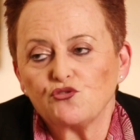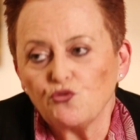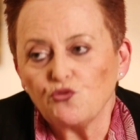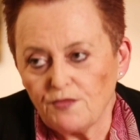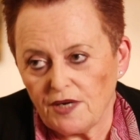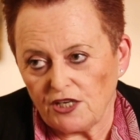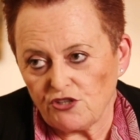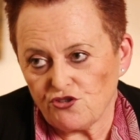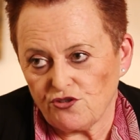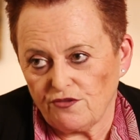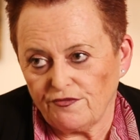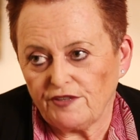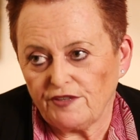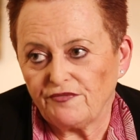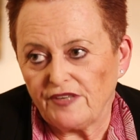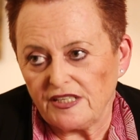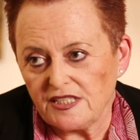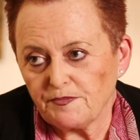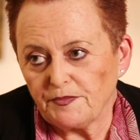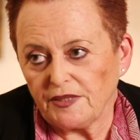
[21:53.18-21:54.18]
too much of
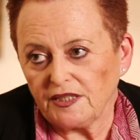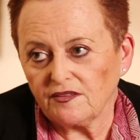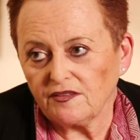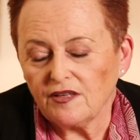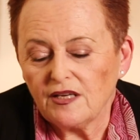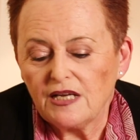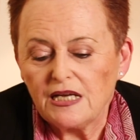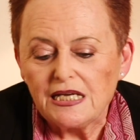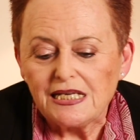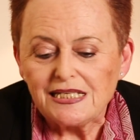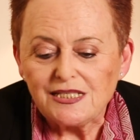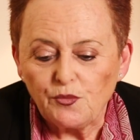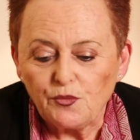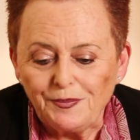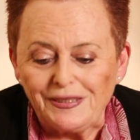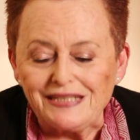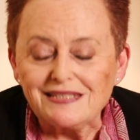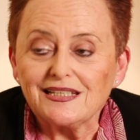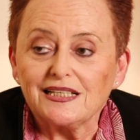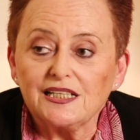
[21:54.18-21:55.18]
investment. So
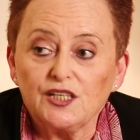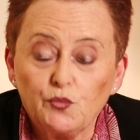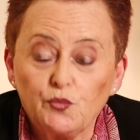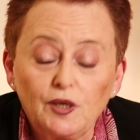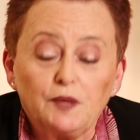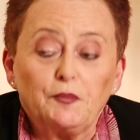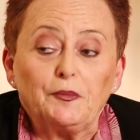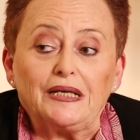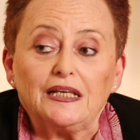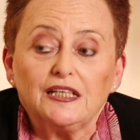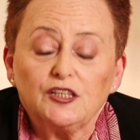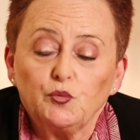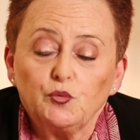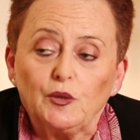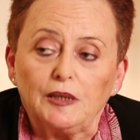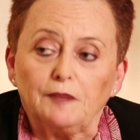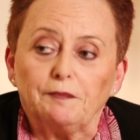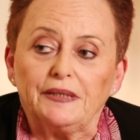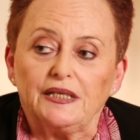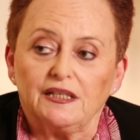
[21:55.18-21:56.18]
basically, it
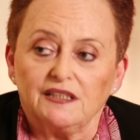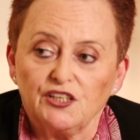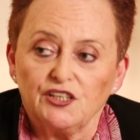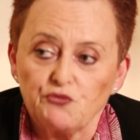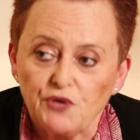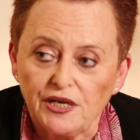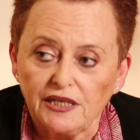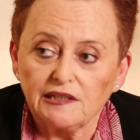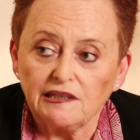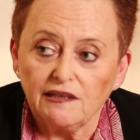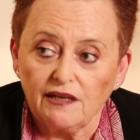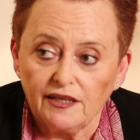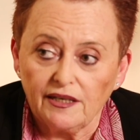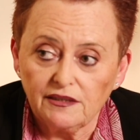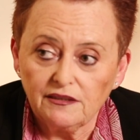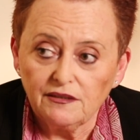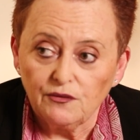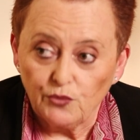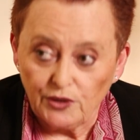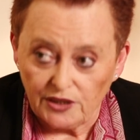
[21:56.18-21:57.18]
will be a direct
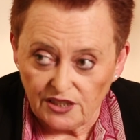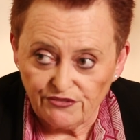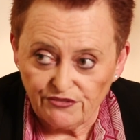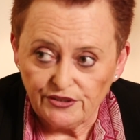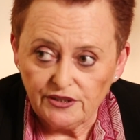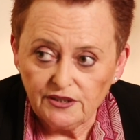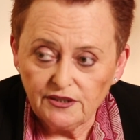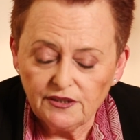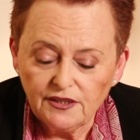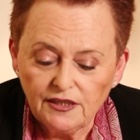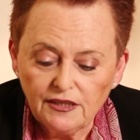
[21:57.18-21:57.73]
line whenever.